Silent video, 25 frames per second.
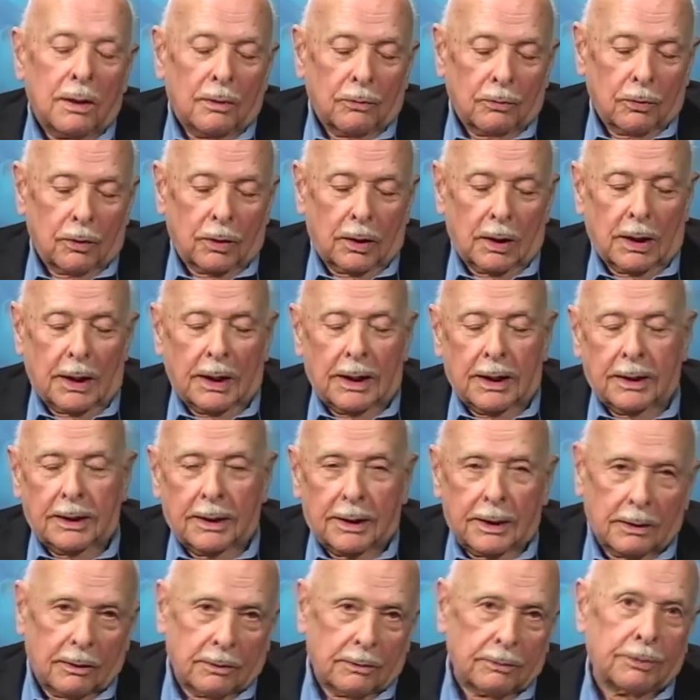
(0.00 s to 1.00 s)
where
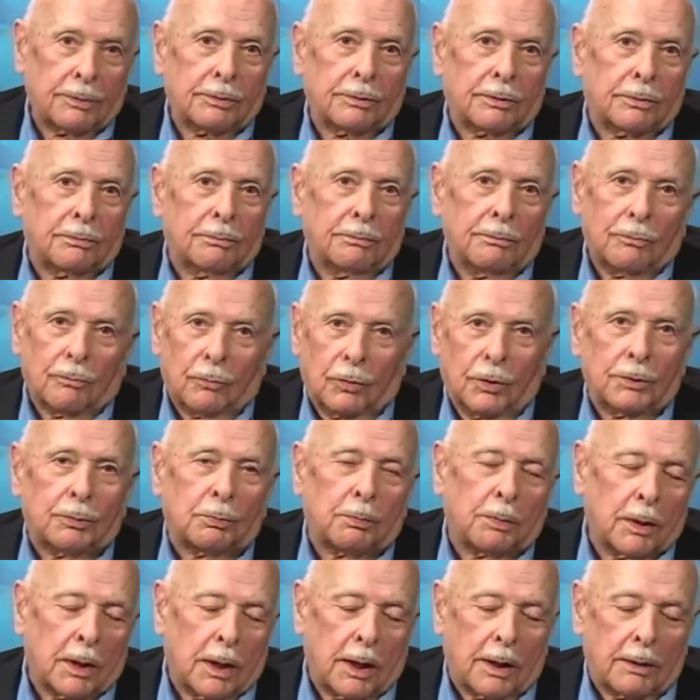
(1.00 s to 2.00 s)
I was
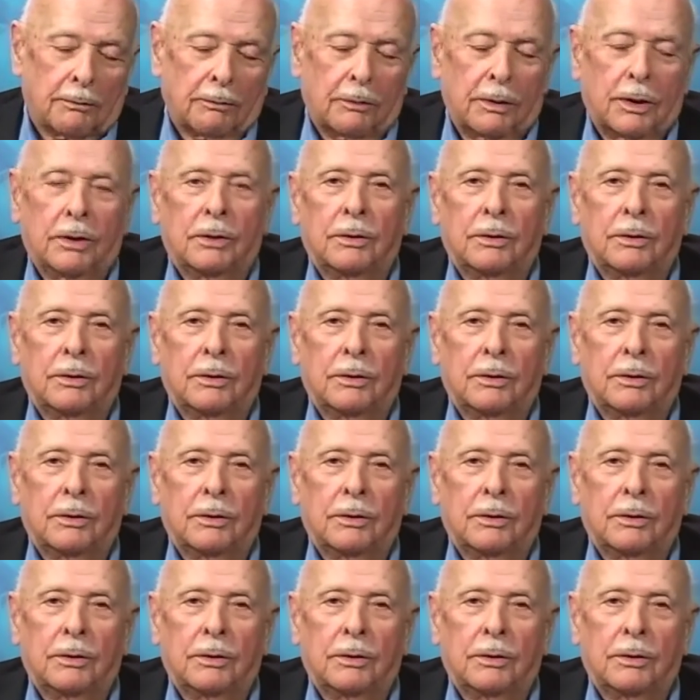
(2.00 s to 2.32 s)
part of the